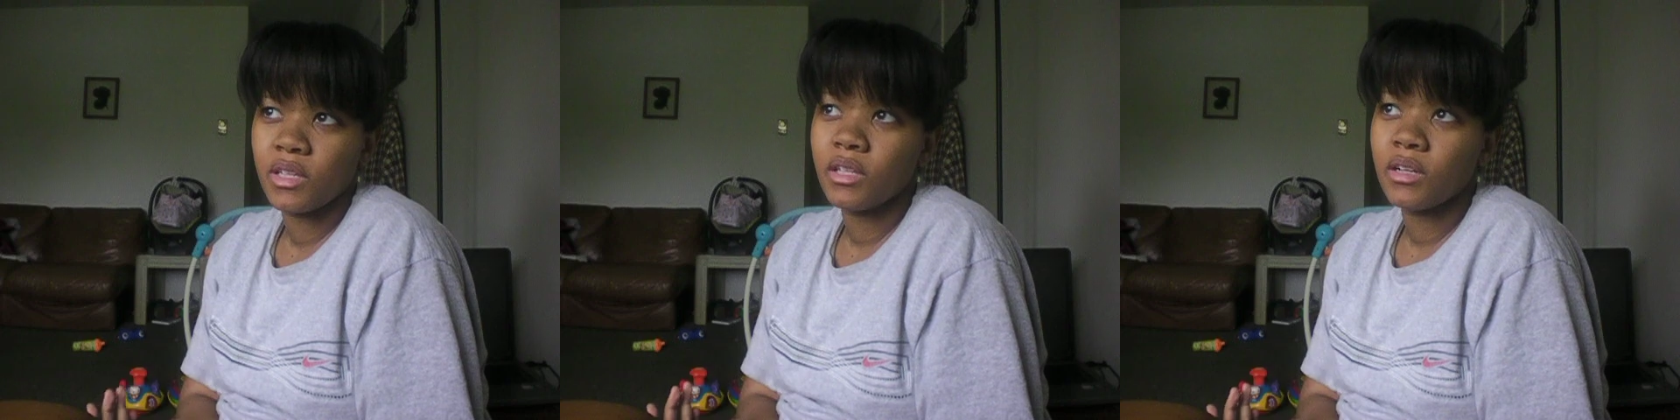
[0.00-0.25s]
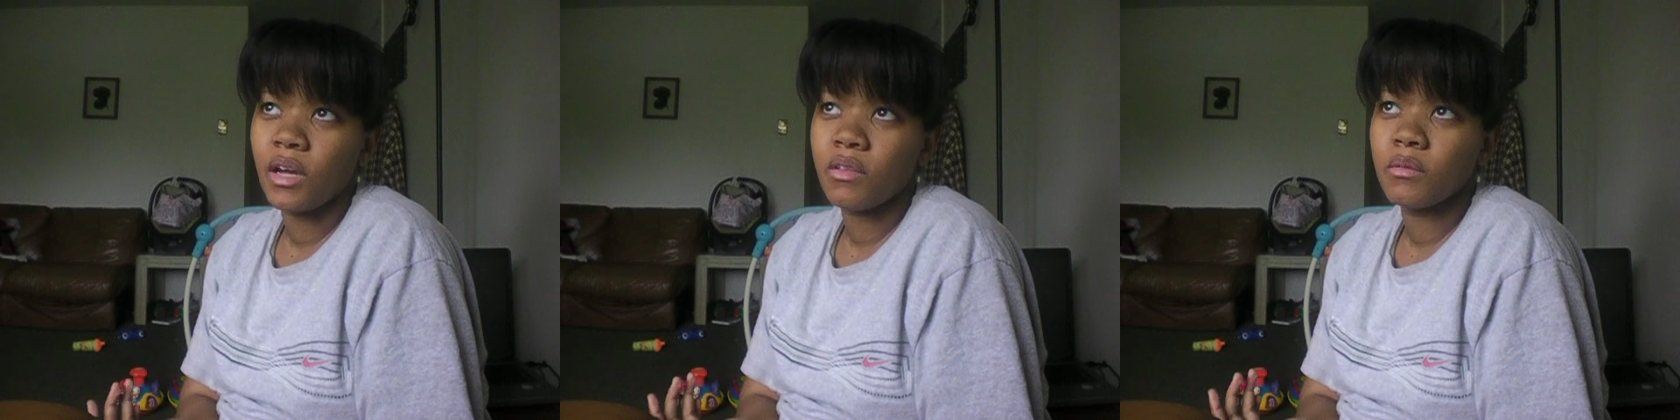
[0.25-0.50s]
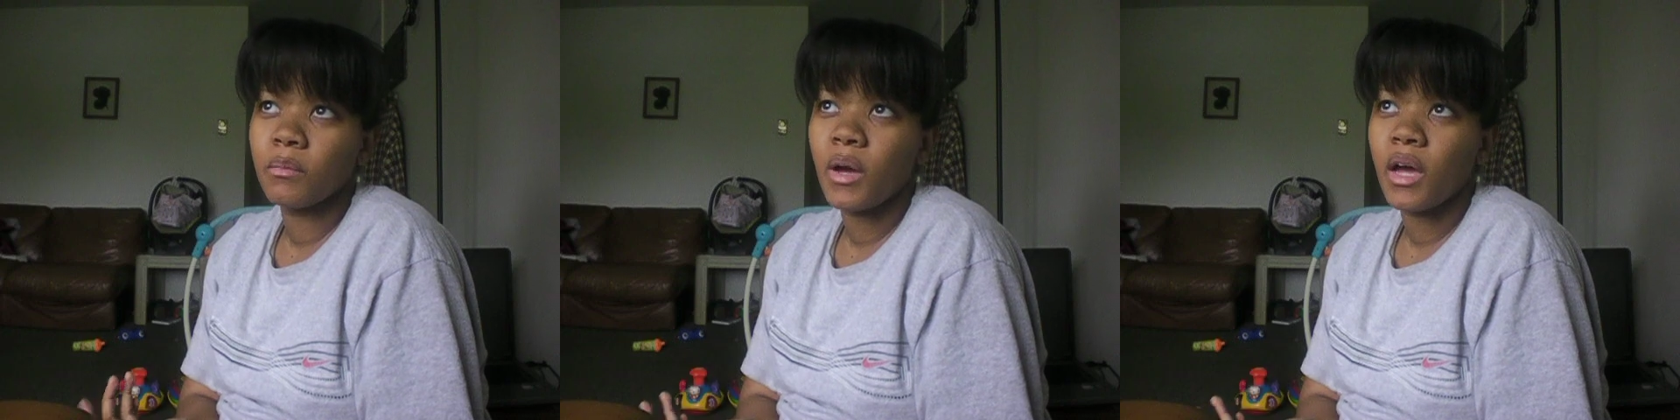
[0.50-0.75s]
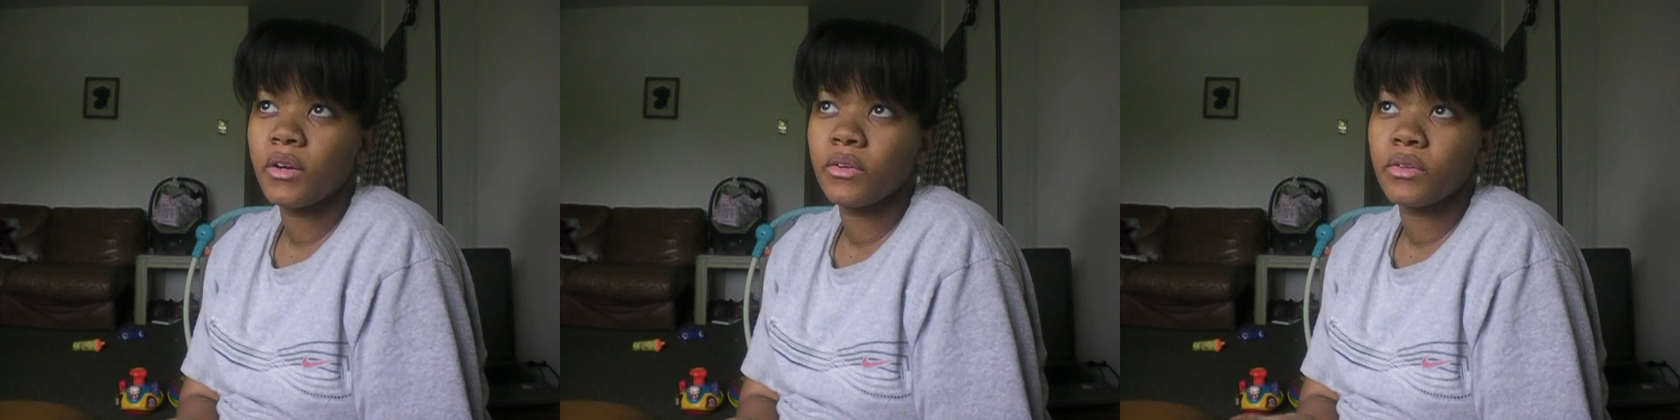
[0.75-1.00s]
sit on the
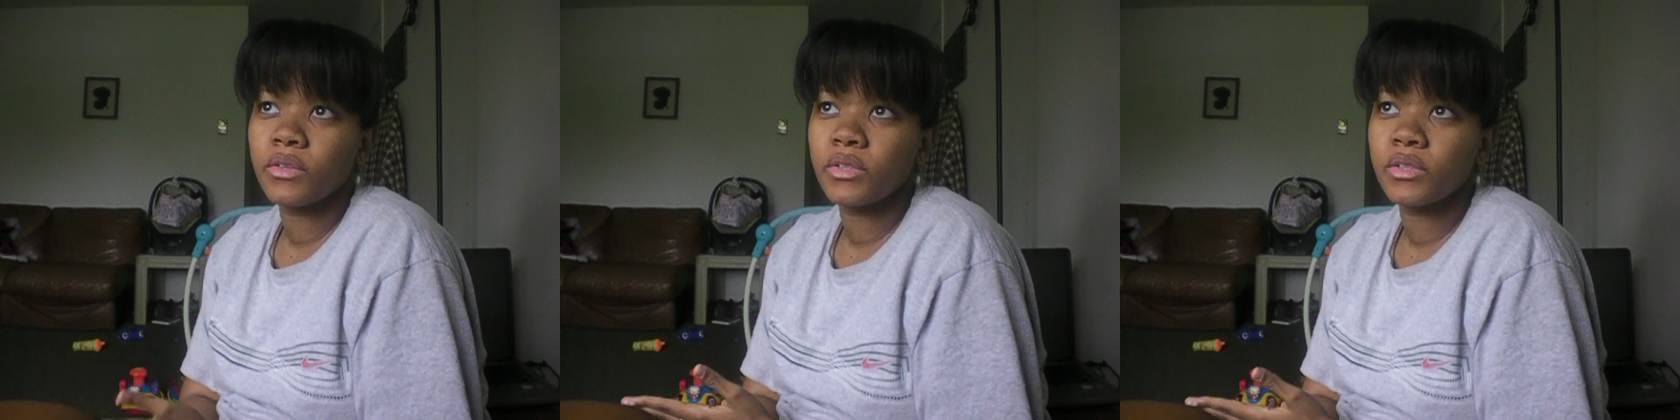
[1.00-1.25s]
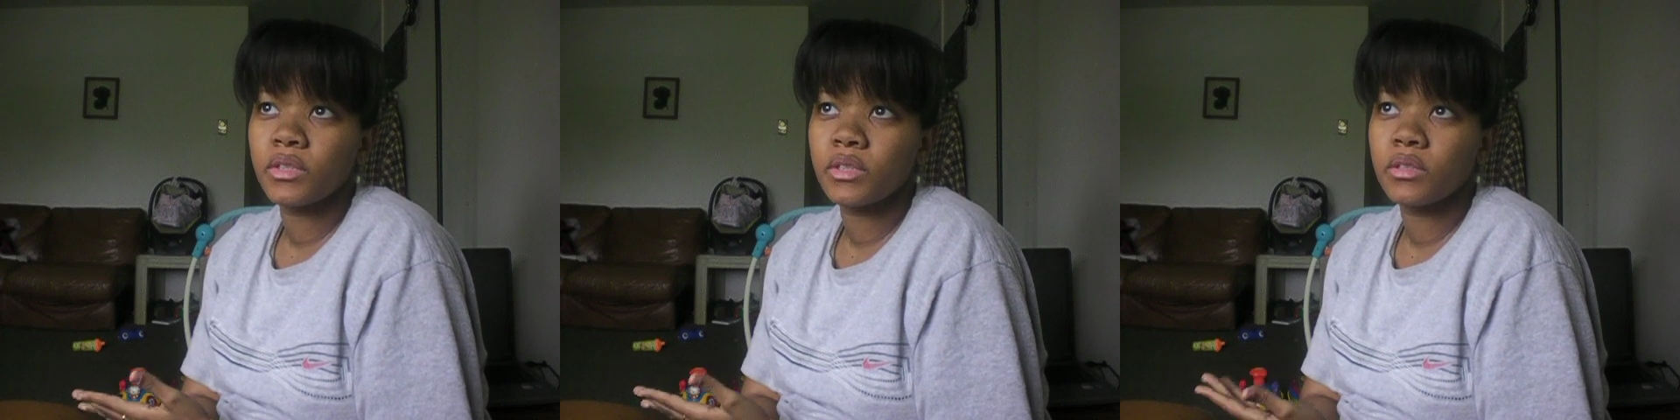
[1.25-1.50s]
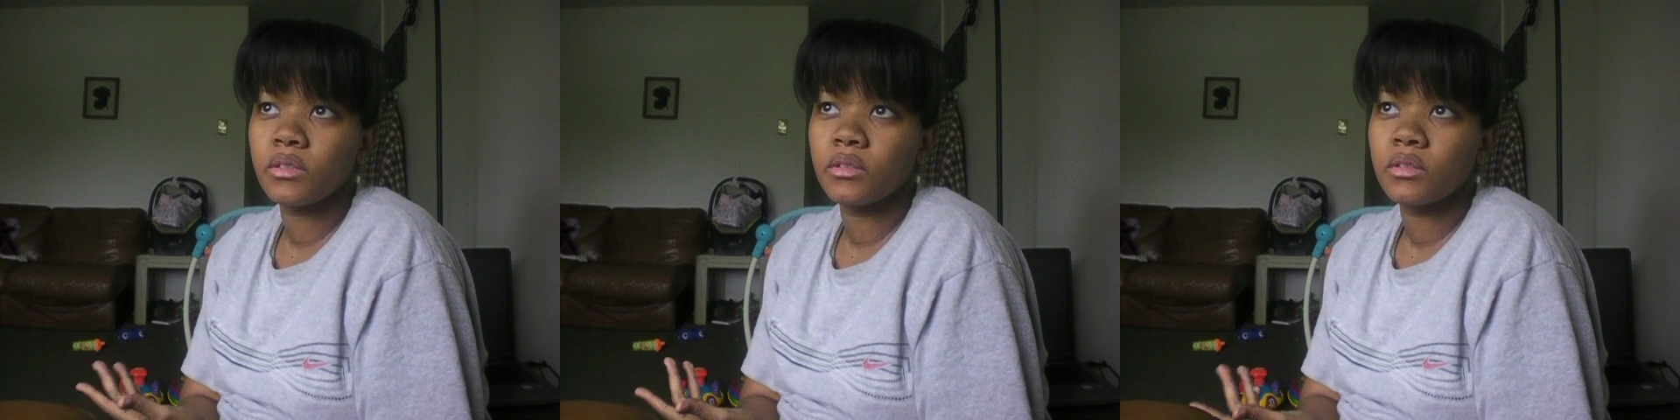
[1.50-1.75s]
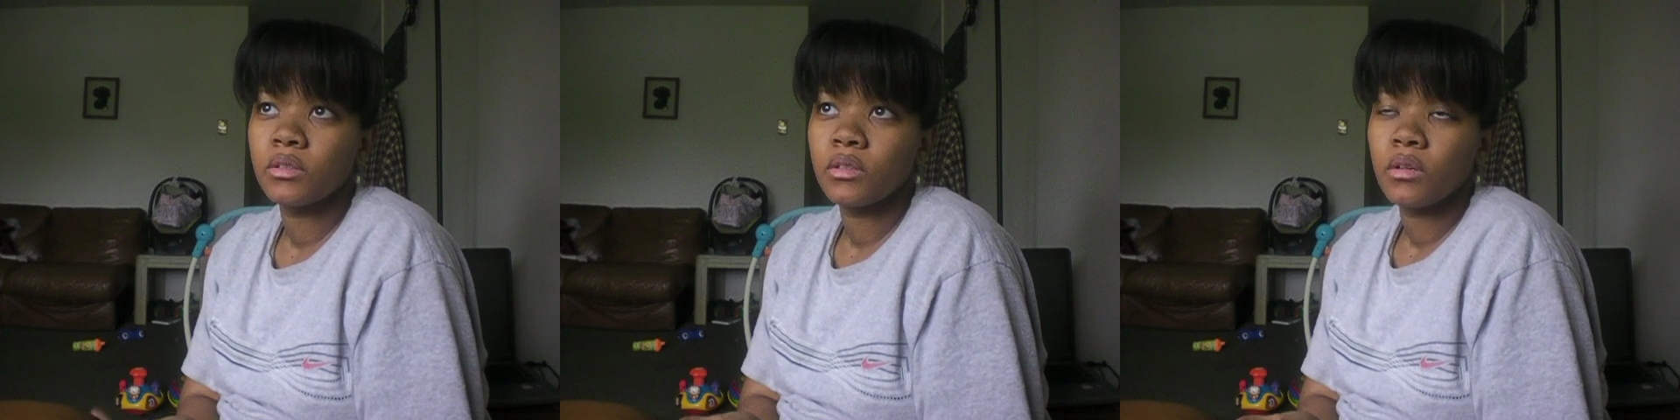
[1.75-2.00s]
monitors and